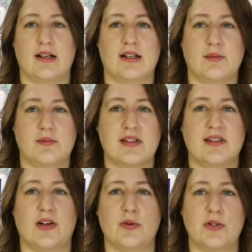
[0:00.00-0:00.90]

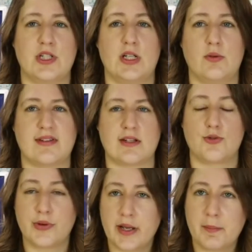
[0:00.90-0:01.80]
So she was a
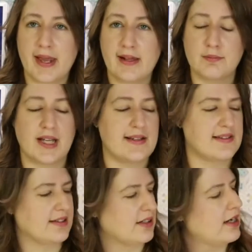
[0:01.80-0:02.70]

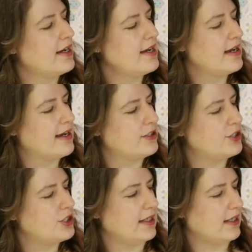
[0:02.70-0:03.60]
trailblazer, and
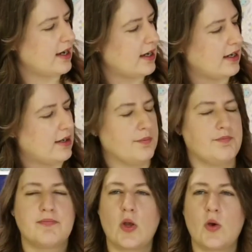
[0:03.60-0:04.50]
she
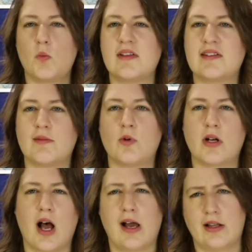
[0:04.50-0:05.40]
was someone
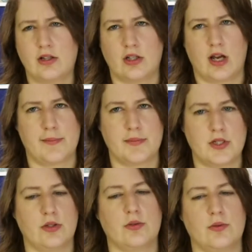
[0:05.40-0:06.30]
I look up
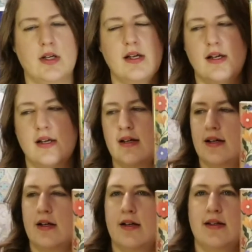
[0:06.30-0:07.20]
to.
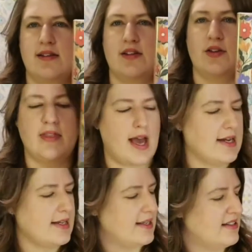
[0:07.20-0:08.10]
So
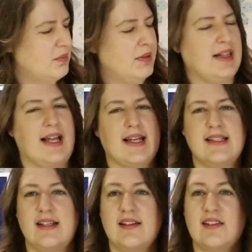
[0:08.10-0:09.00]
that is
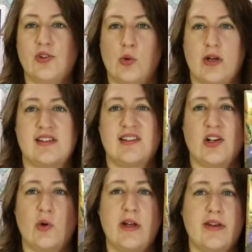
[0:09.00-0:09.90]
Planting Stories.
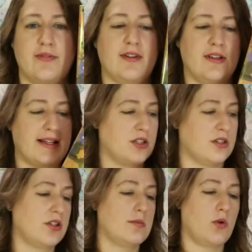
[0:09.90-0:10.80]
So if you'd like to
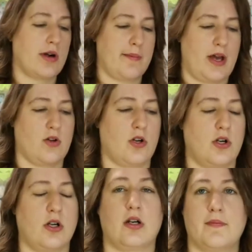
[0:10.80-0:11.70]
learn more about
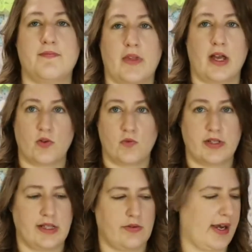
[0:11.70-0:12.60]
her, I
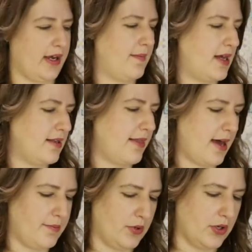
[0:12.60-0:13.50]
really recommend
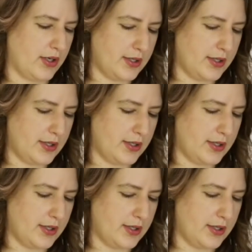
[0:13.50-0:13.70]
that book.